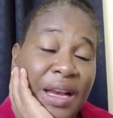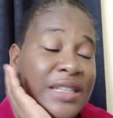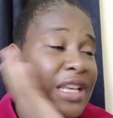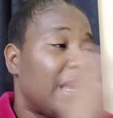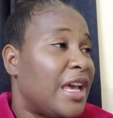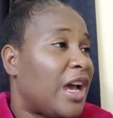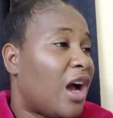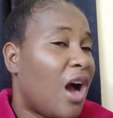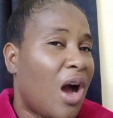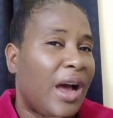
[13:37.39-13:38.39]
Because,
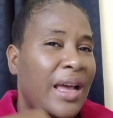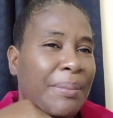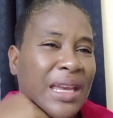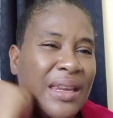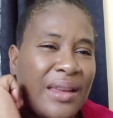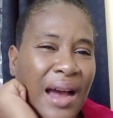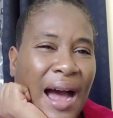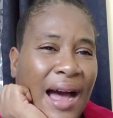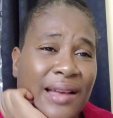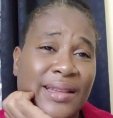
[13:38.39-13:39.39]
the
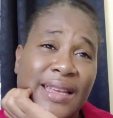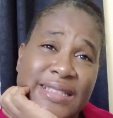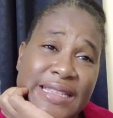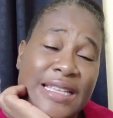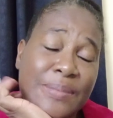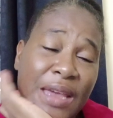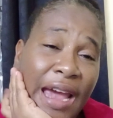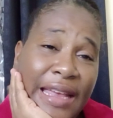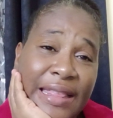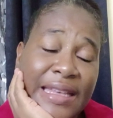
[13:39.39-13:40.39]
heartlessness
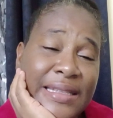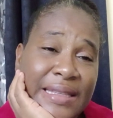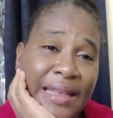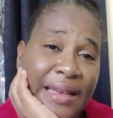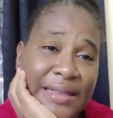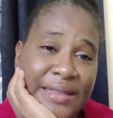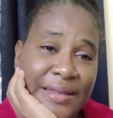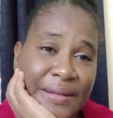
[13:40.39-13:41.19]
behind these things,